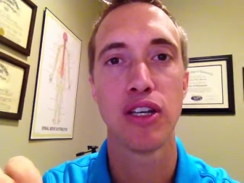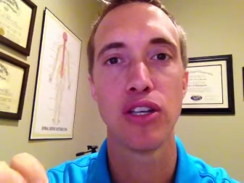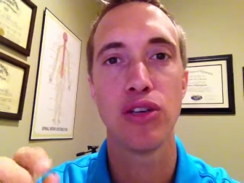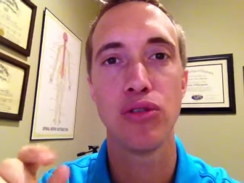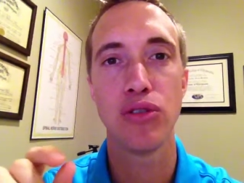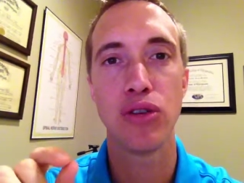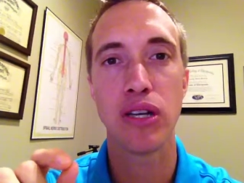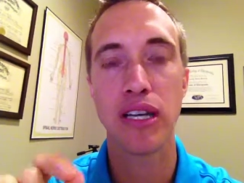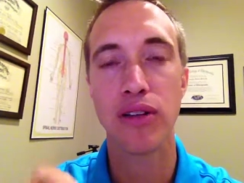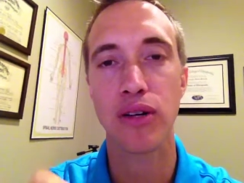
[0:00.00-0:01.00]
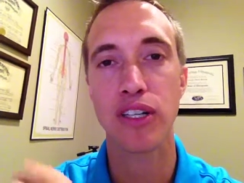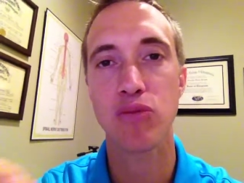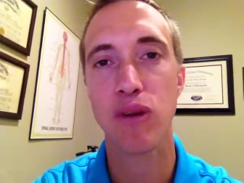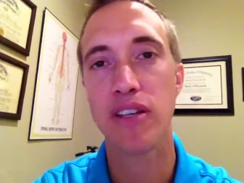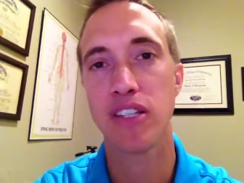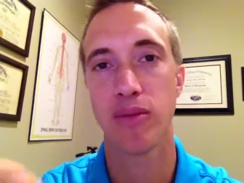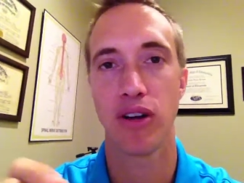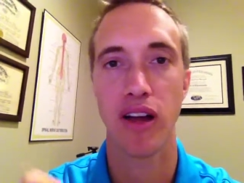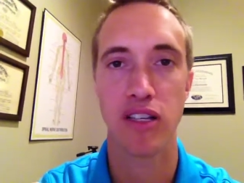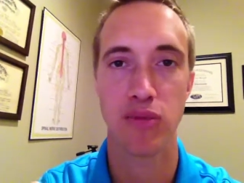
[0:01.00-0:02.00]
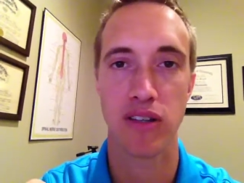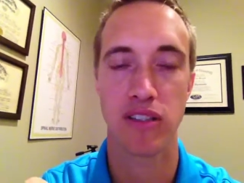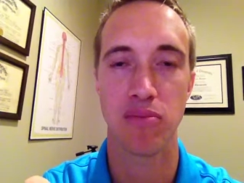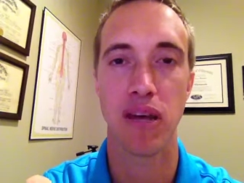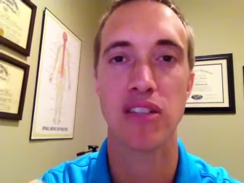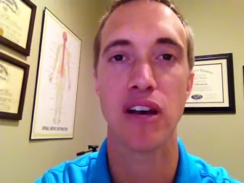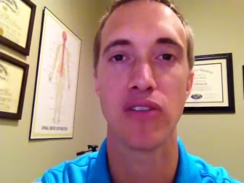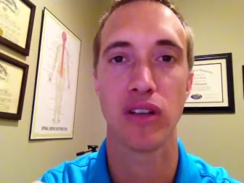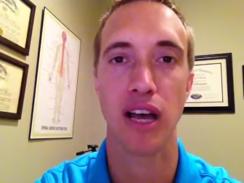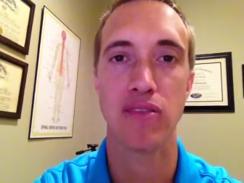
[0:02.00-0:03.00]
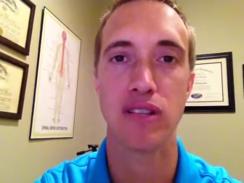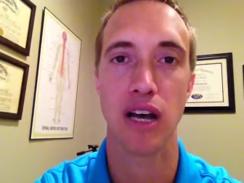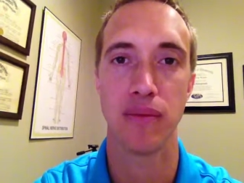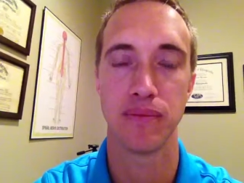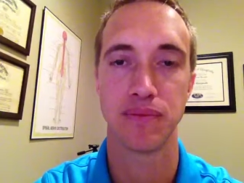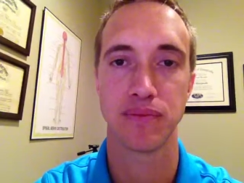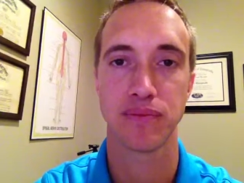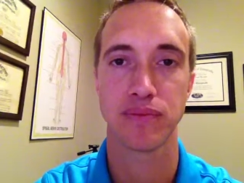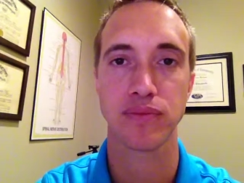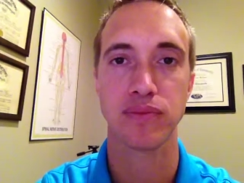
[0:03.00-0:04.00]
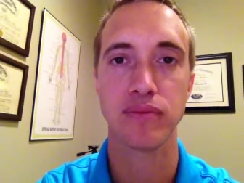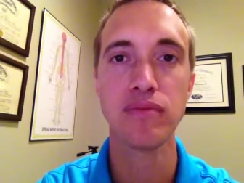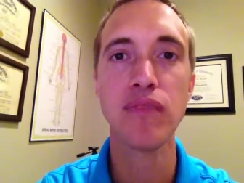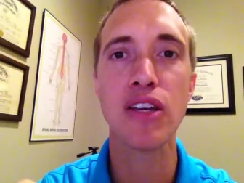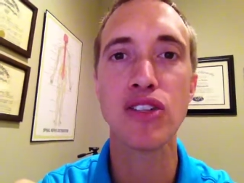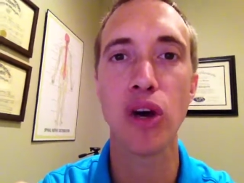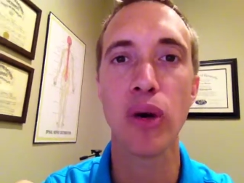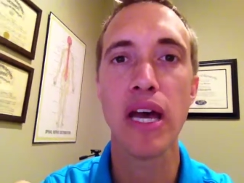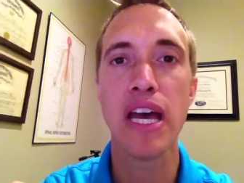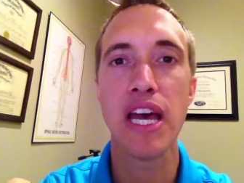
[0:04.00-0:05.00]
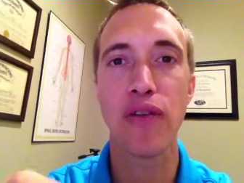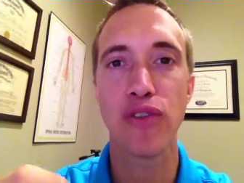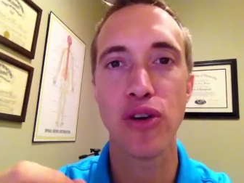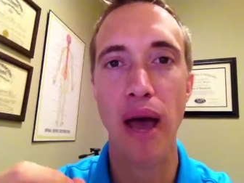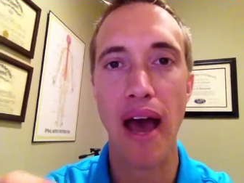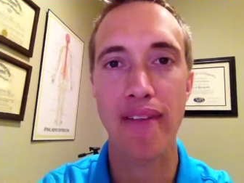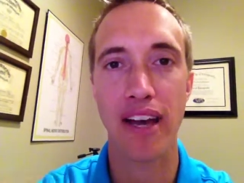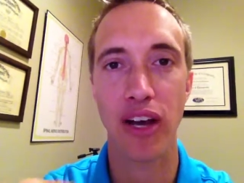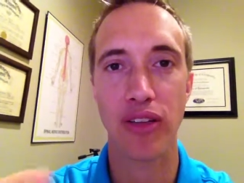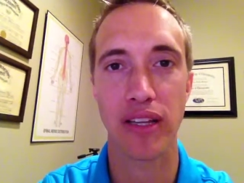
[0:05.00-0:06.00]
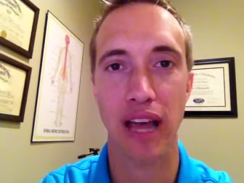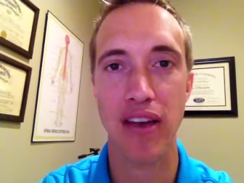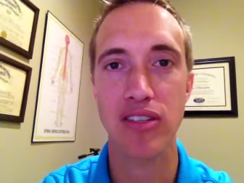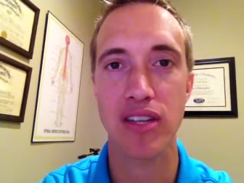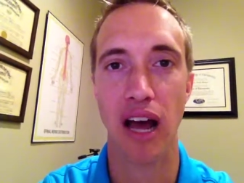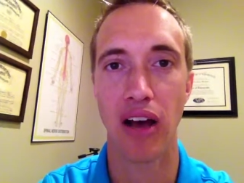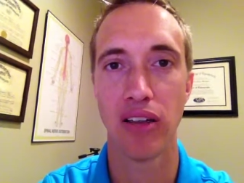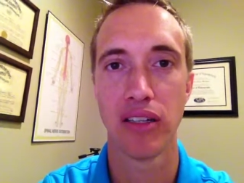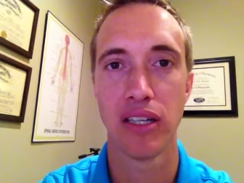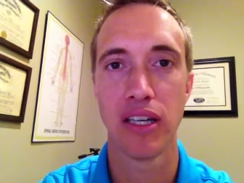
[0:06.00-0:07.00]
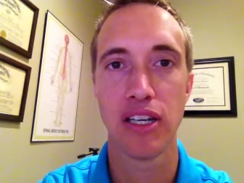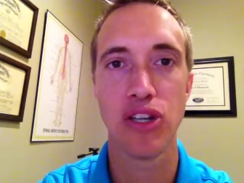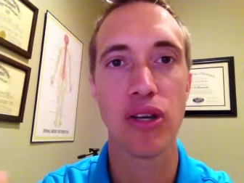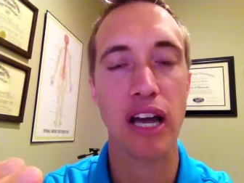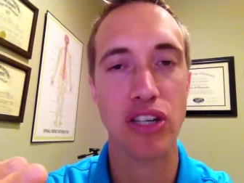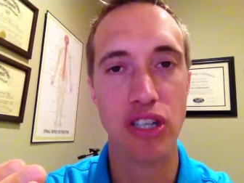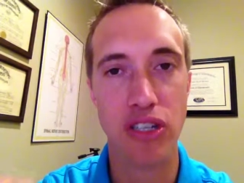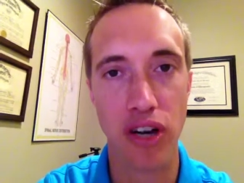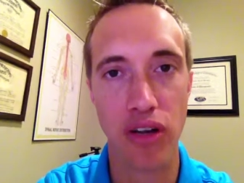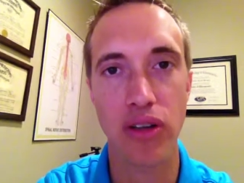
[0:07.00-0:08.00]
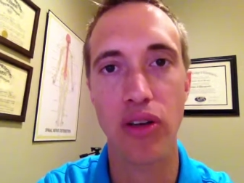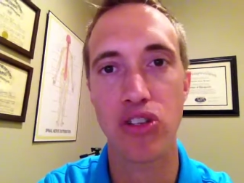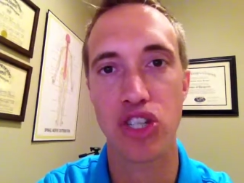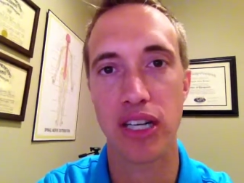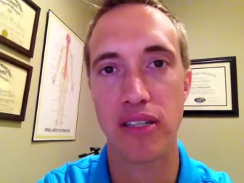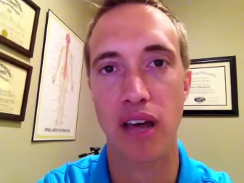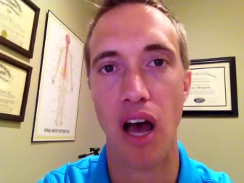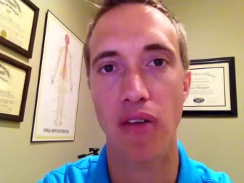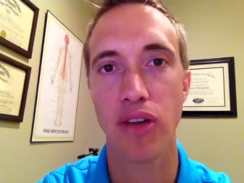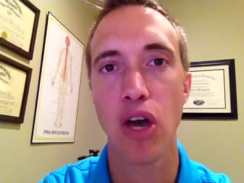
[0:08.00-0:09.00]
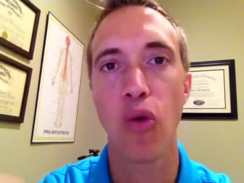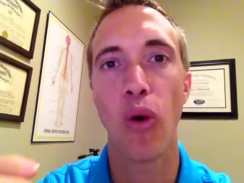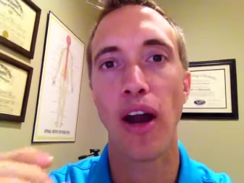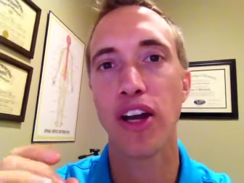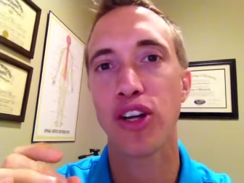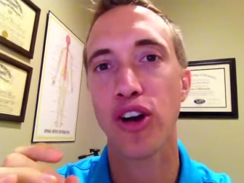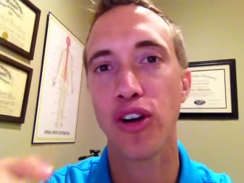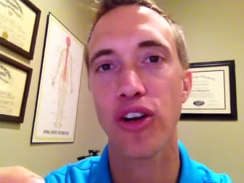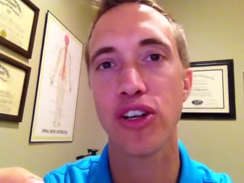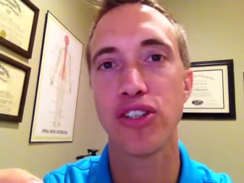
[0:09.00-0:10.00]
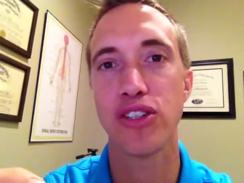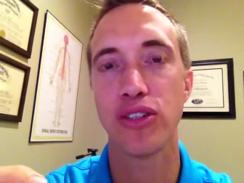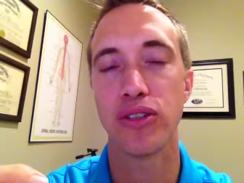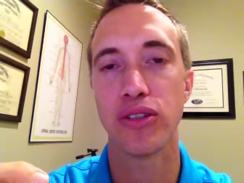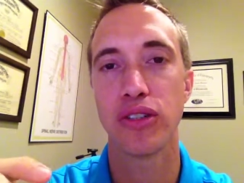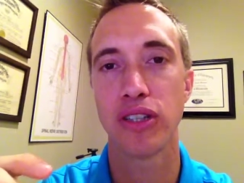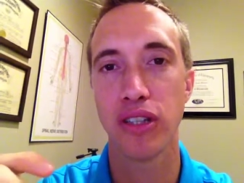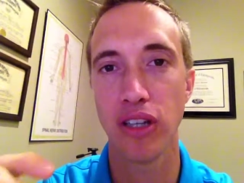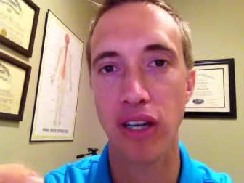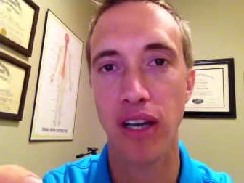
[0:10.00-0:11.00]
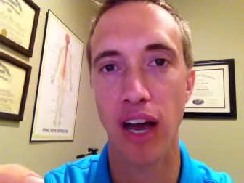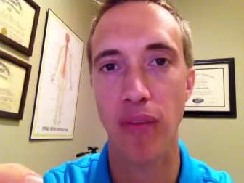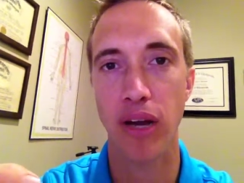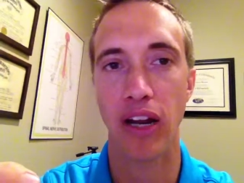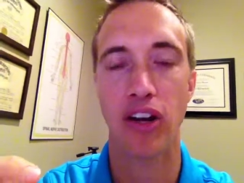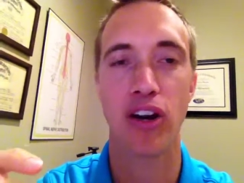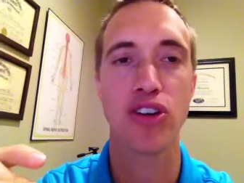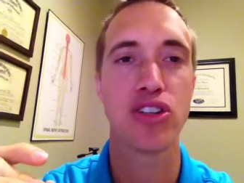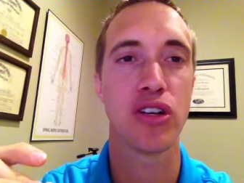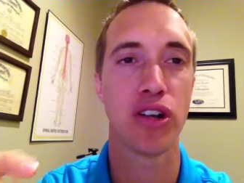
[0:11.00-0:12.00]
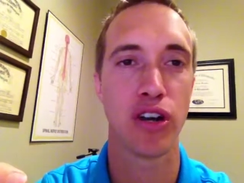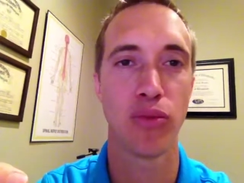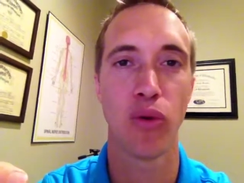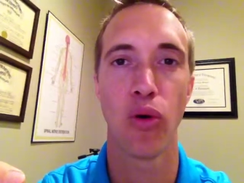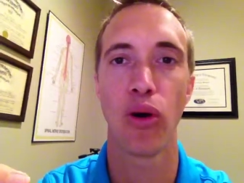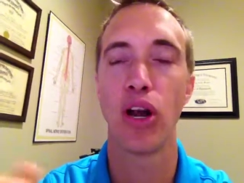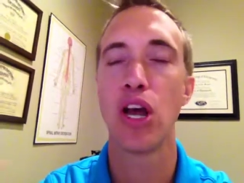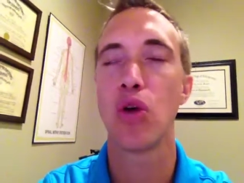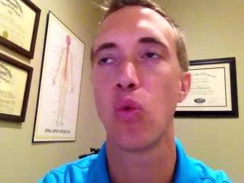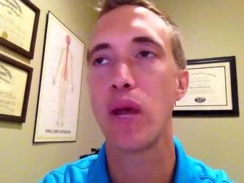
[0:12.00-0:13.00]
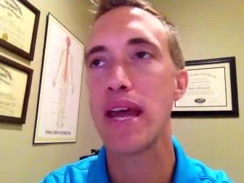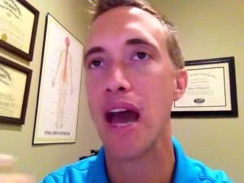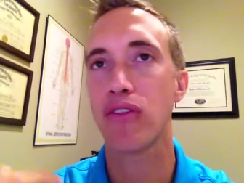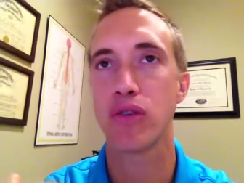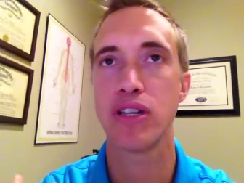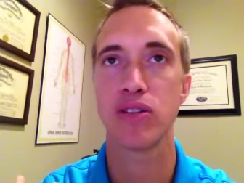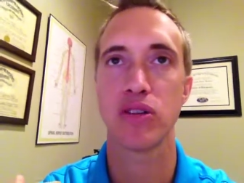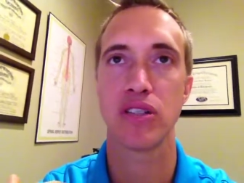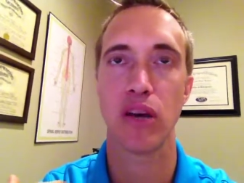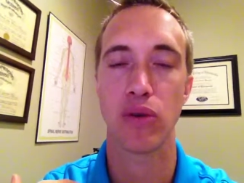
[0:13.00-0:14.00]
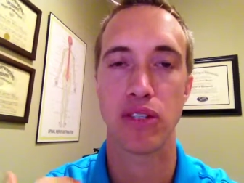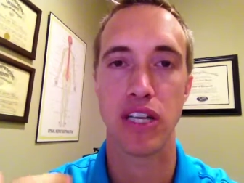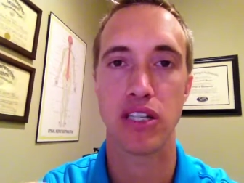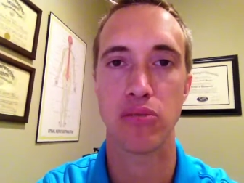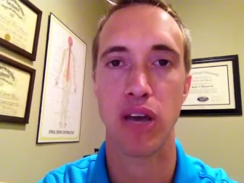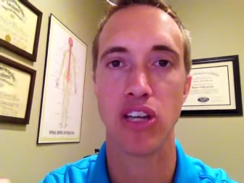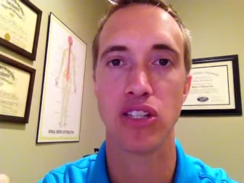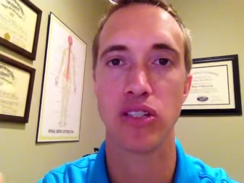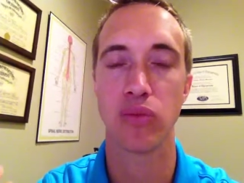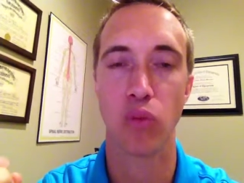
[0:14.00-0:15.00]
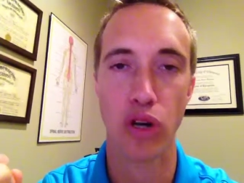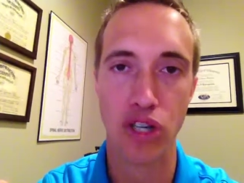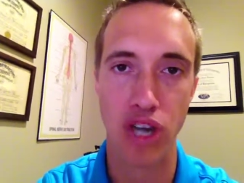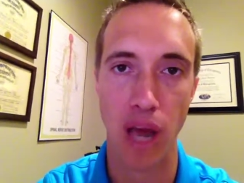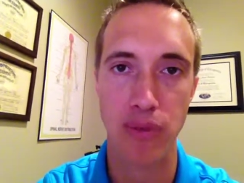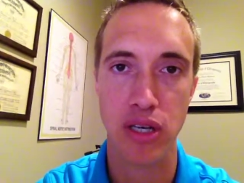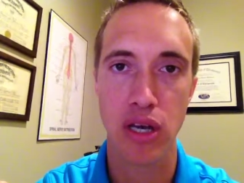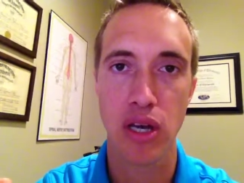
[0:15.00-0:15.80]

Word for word: you, you can either express them or not express them based off your lifestyle. And so if you have a healthy lifestyle, you can actually turn those genes off. What I encourage you to look up and I encourage you to learn more, we have resources that we're teaching patients in workshops.